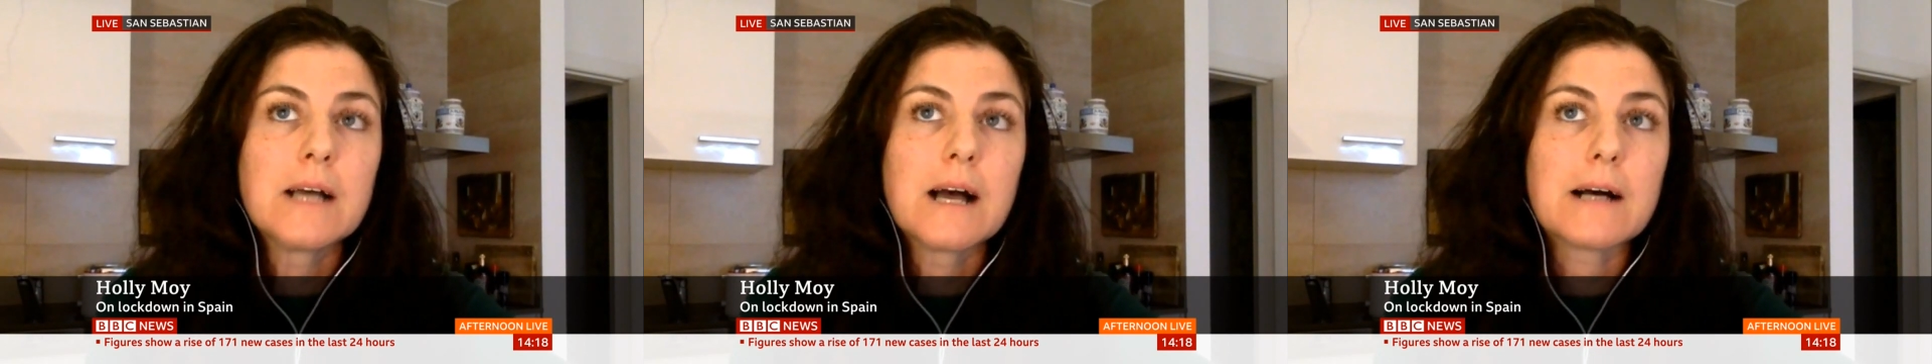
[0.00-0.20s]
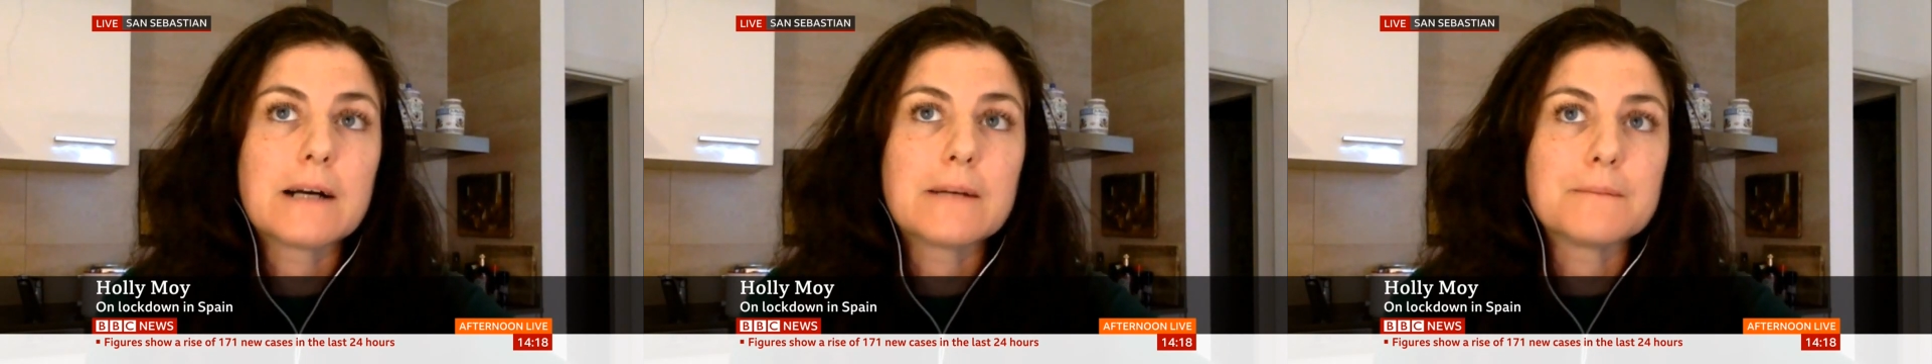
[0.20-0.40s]

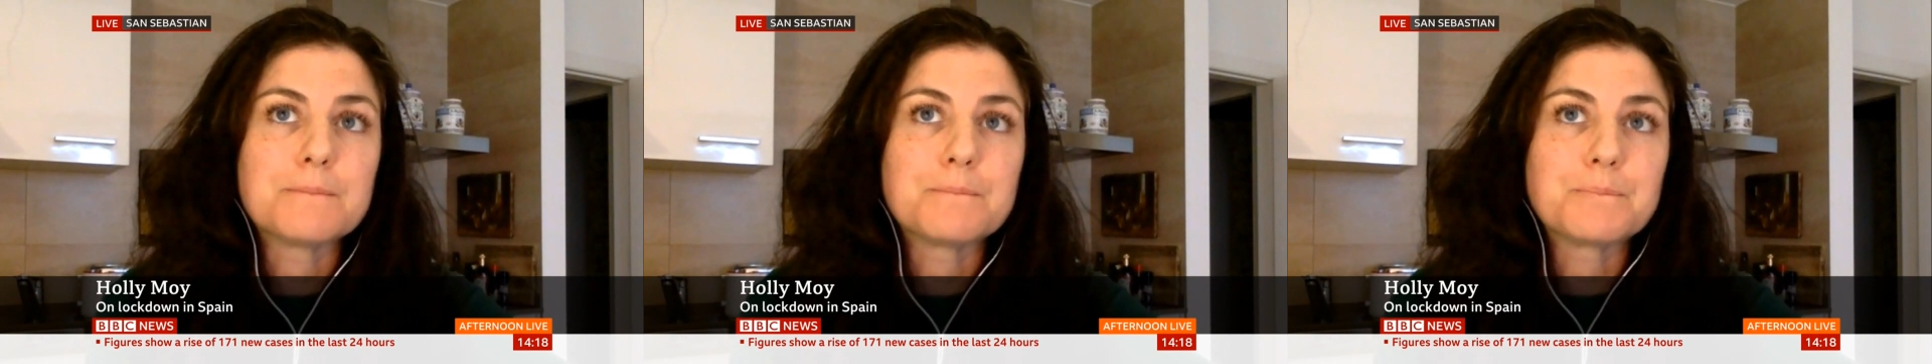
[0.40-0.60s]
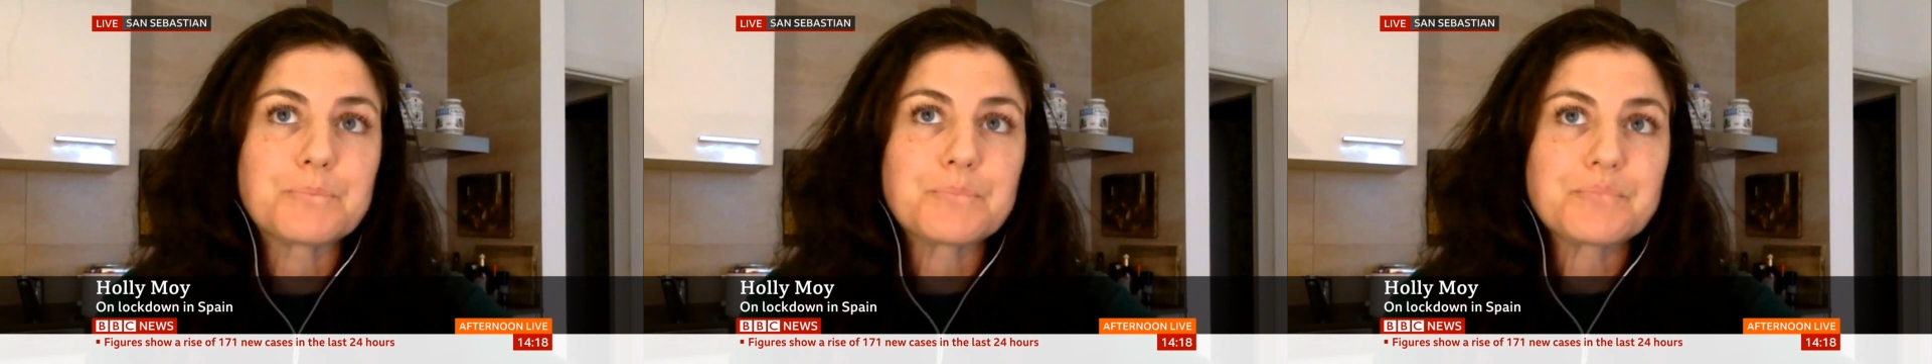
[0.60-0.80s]

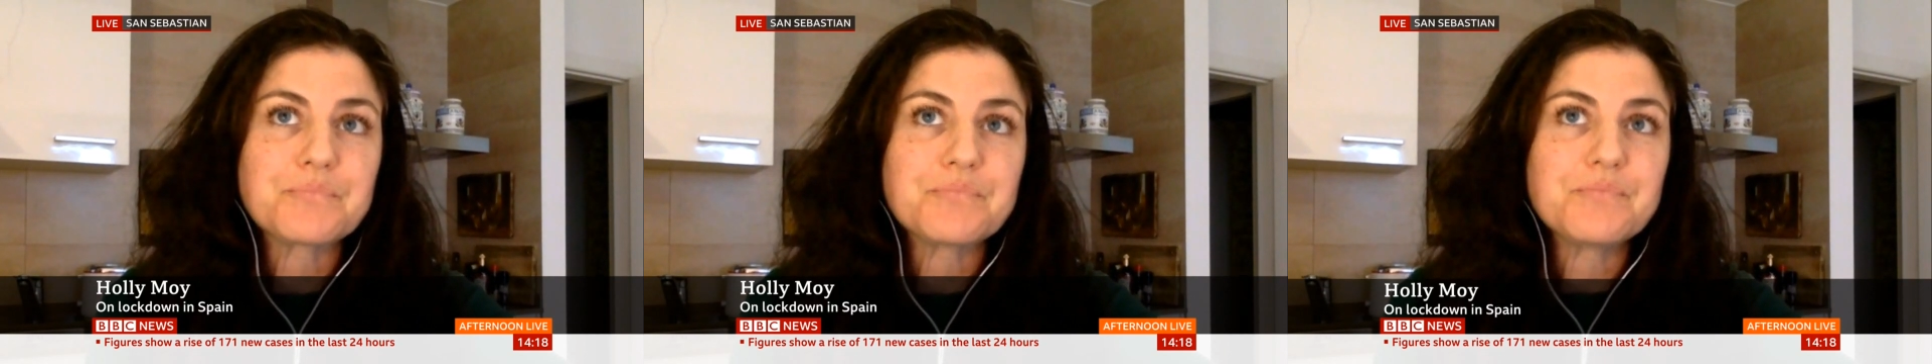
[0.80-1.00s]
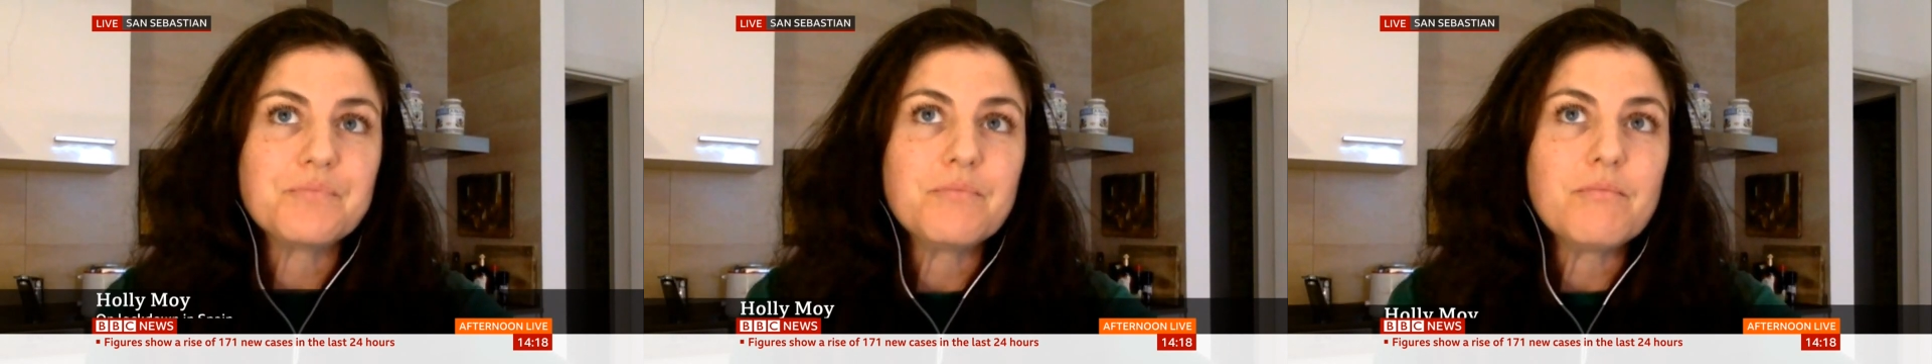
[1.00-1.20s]
Um,
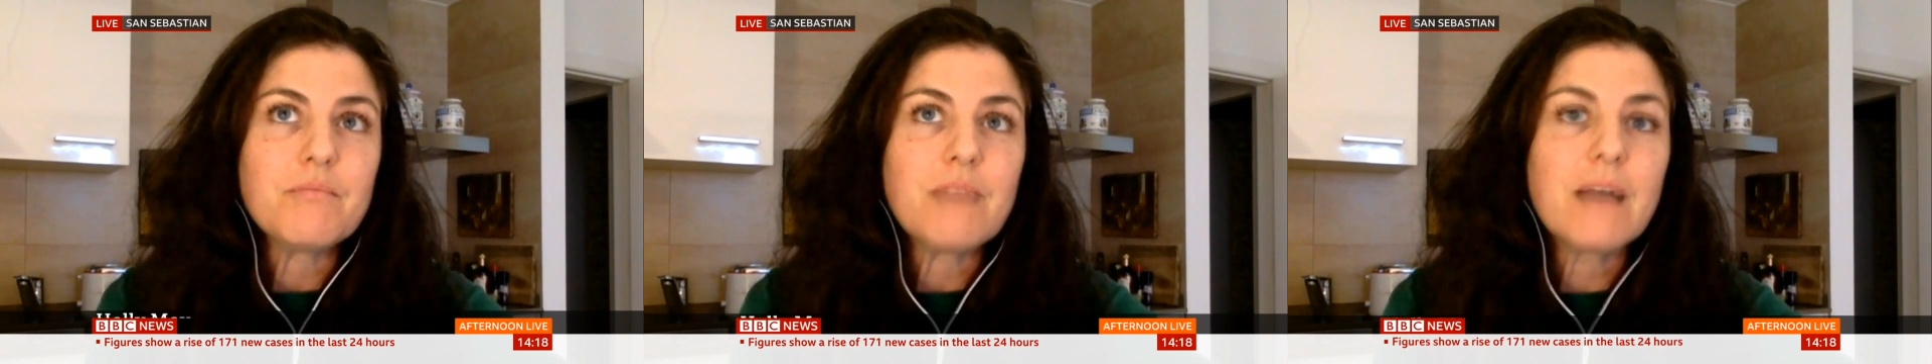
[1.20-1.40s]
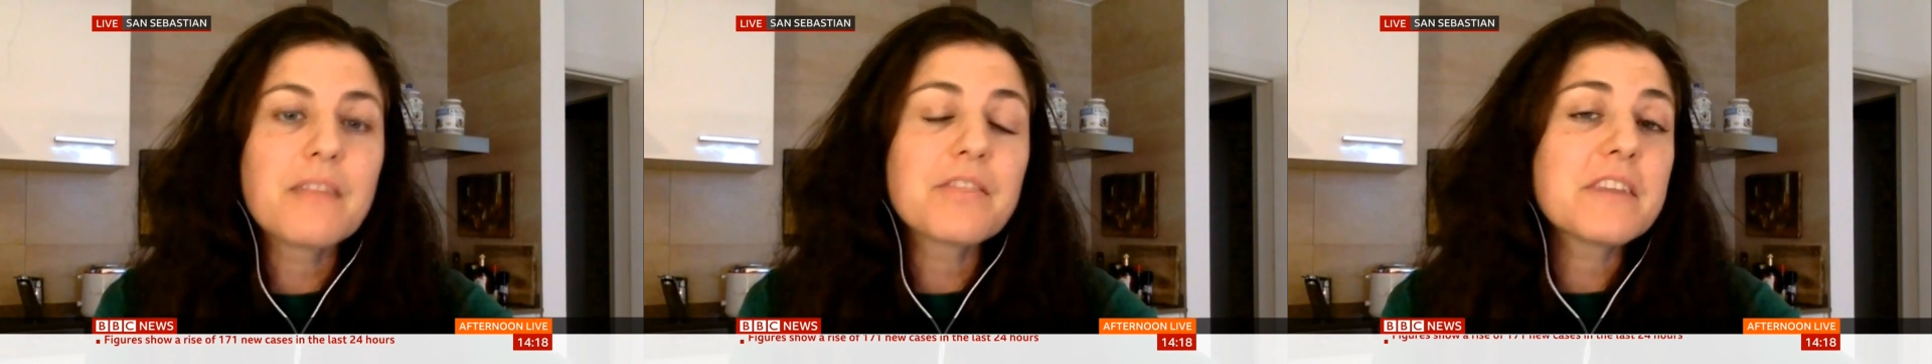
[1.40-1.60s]

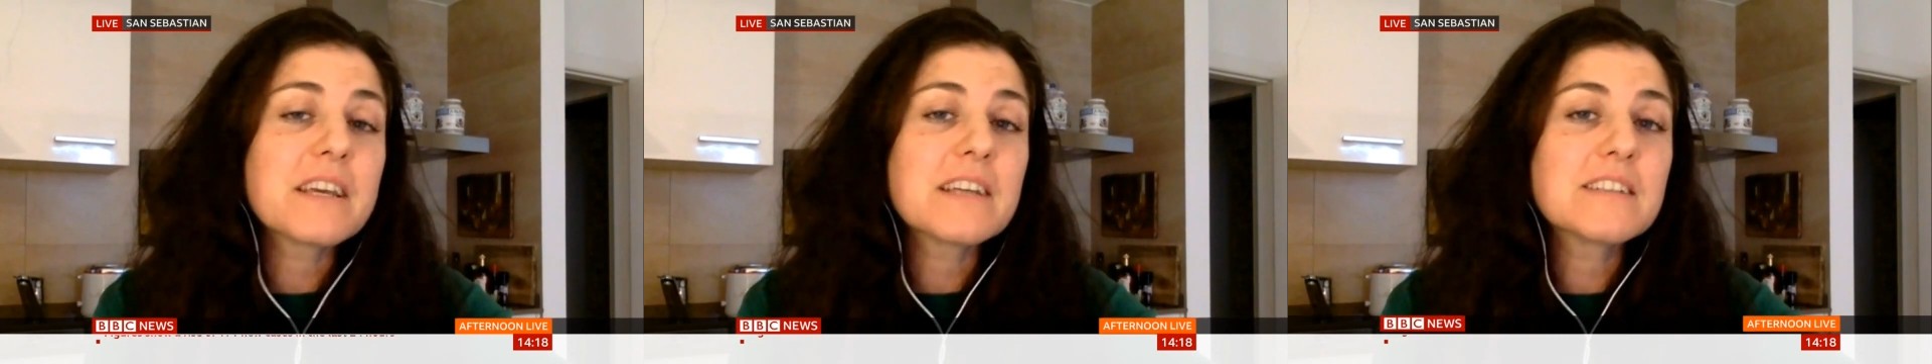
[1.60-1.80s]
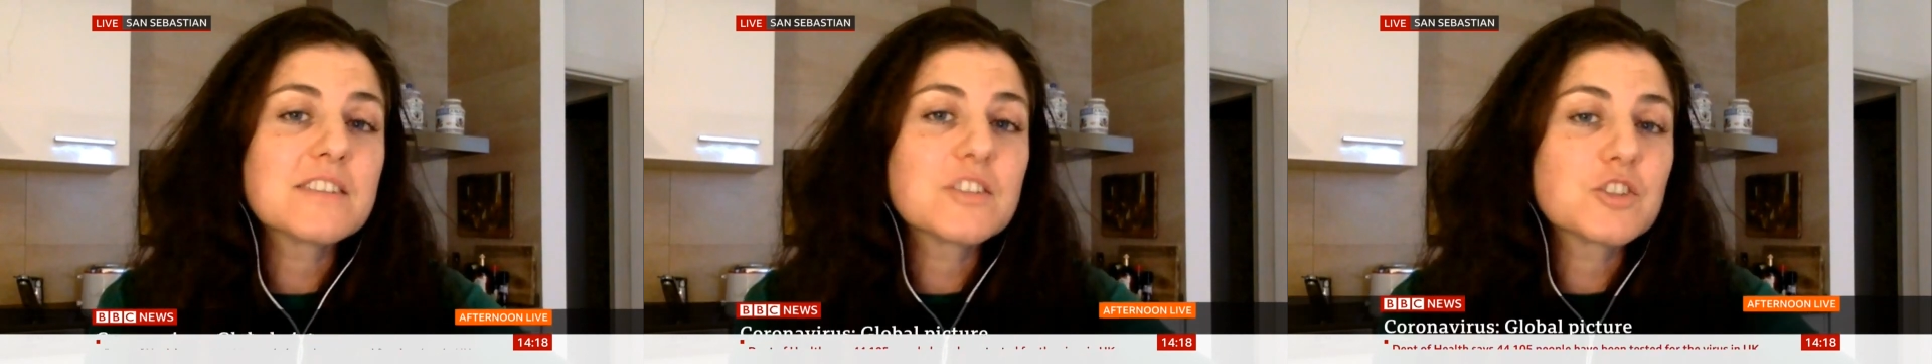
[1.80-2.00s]
and
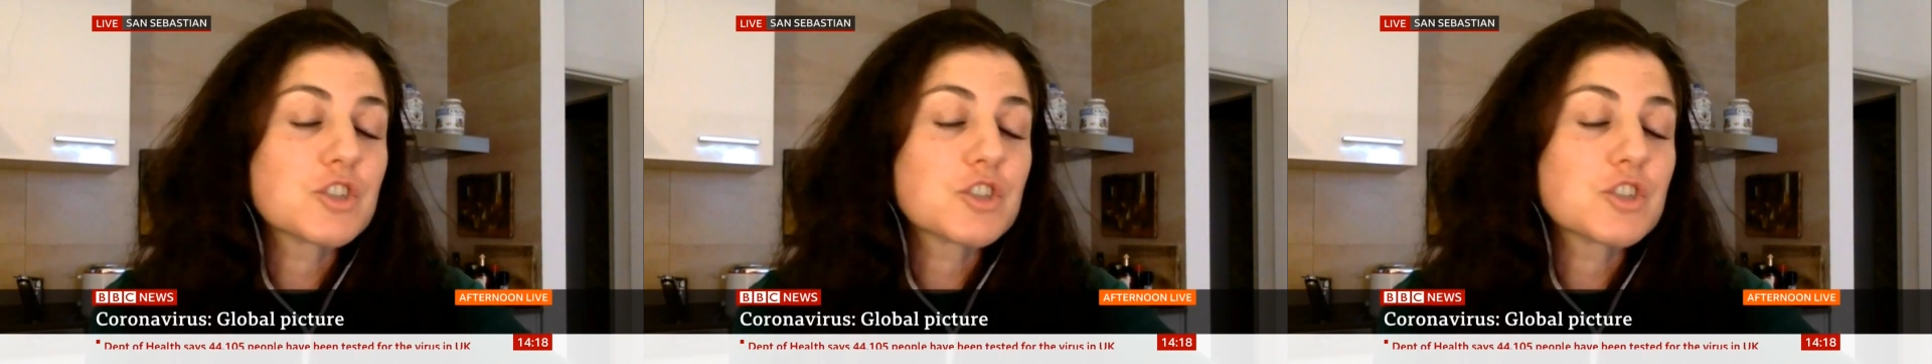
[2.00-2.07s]
things